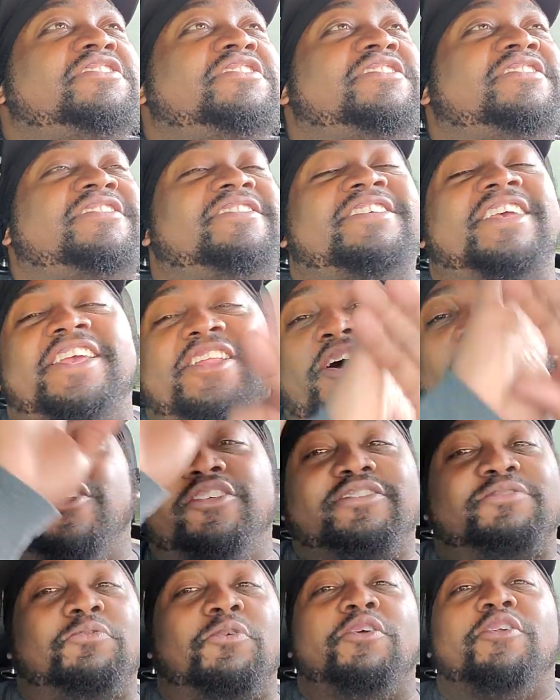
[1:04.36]
seeing all
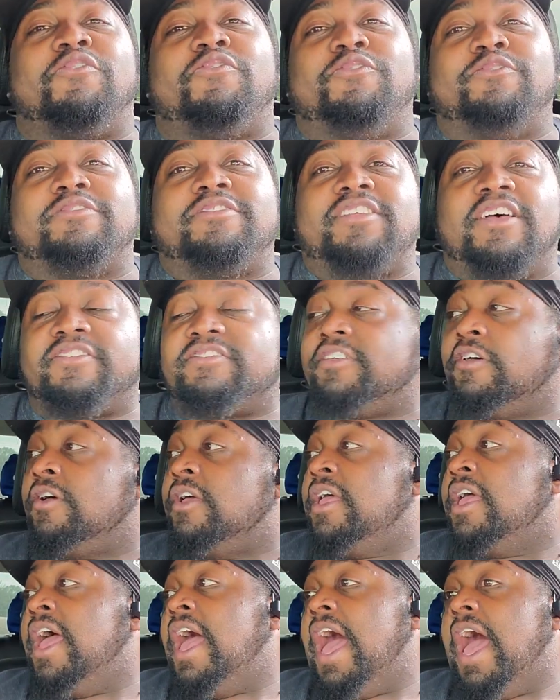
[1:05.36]
this wonderful stuff. So,
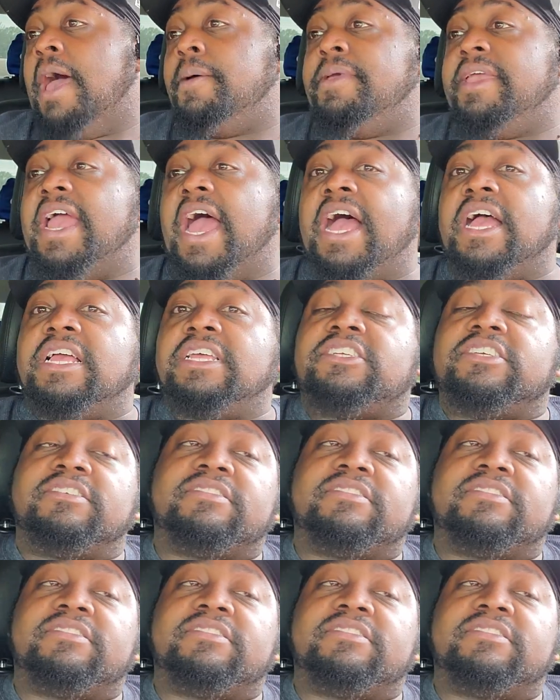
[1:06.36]
I mean, it